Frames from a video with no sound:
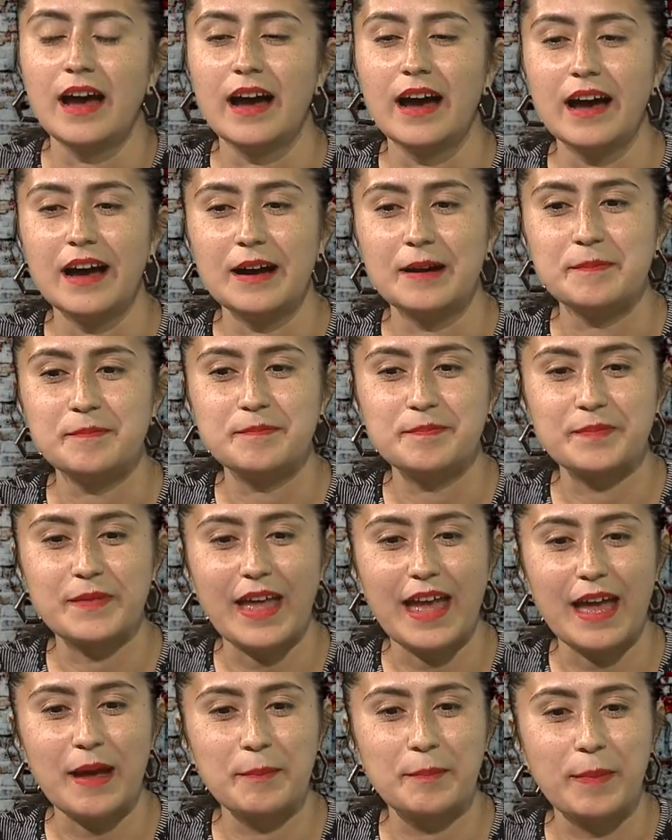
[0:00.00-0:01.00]

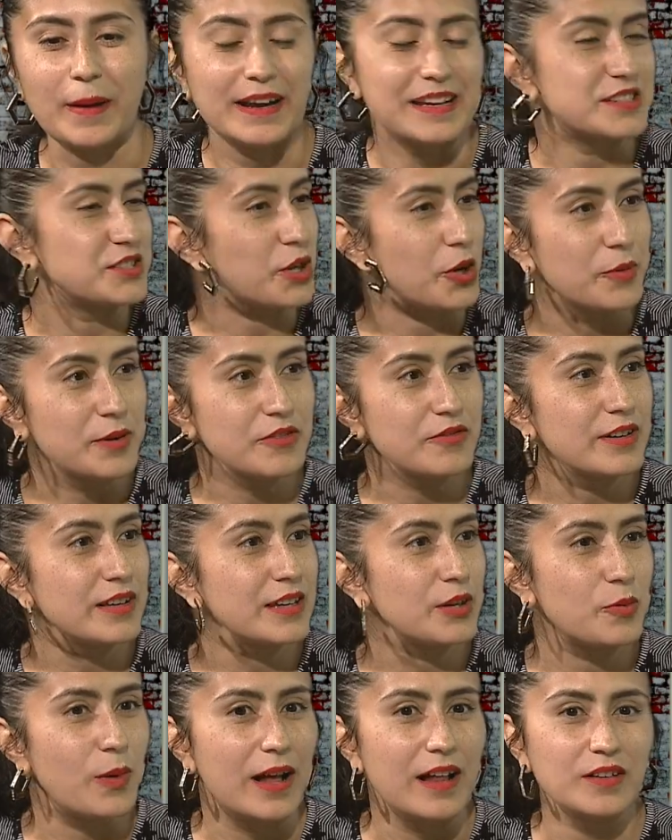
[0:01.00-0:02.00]
But it's going
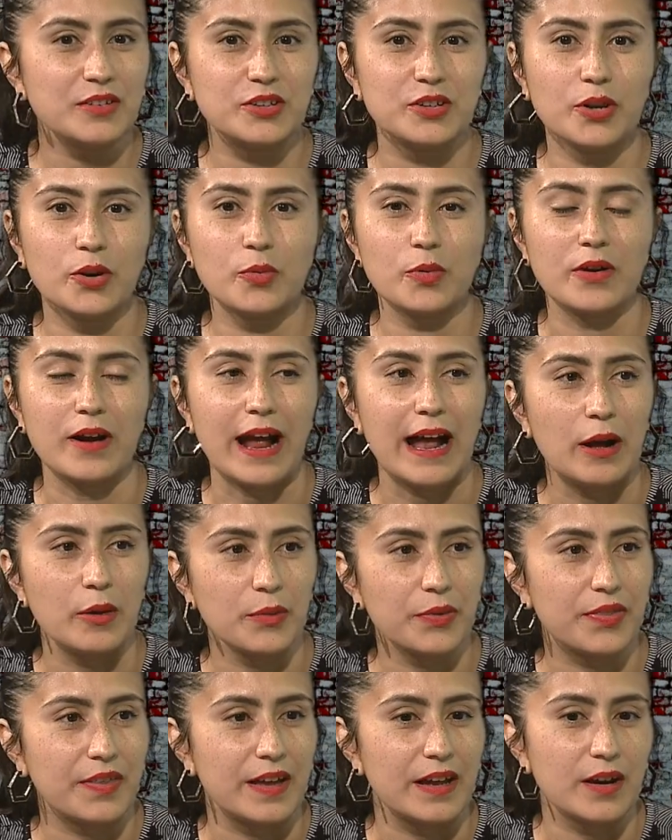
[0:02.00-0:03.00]
really well. You know, we're
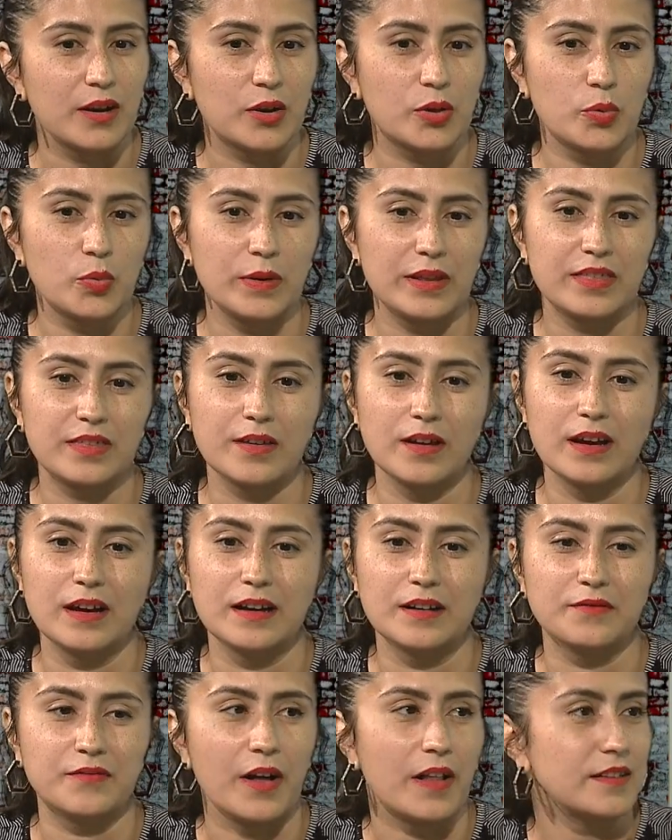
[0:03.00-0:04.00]
out there with
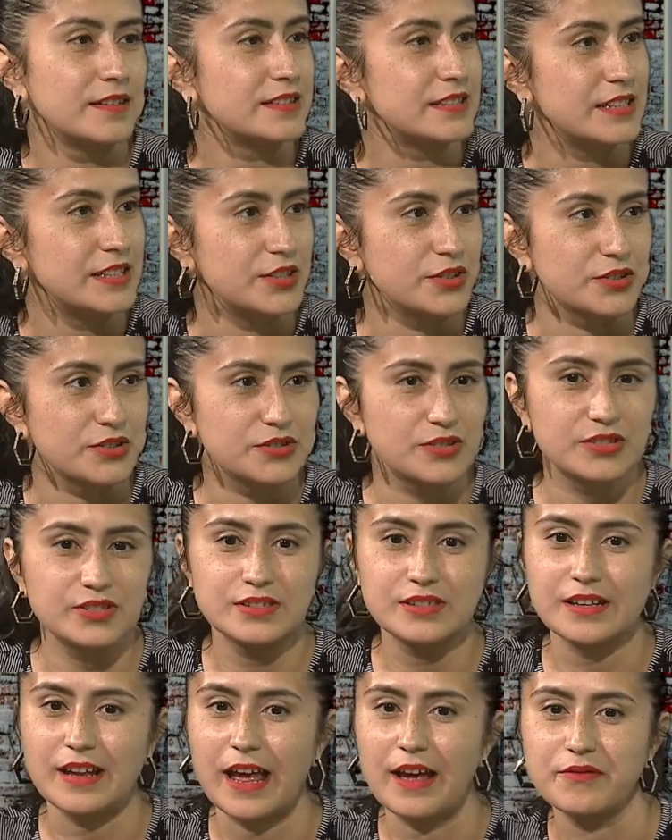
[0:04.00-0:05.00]

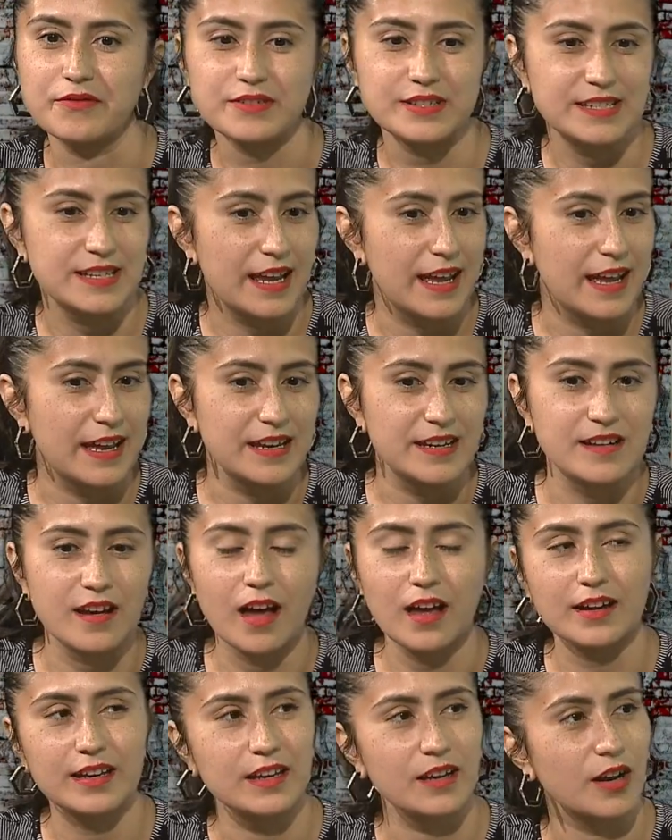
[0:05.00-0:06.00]
volunteers every day,
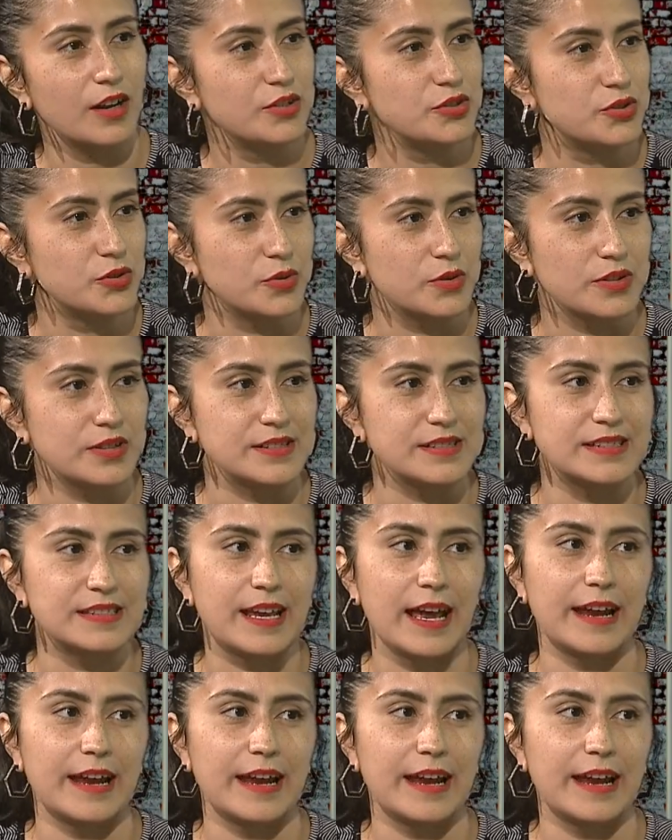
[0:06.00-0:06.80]
knocking on doors,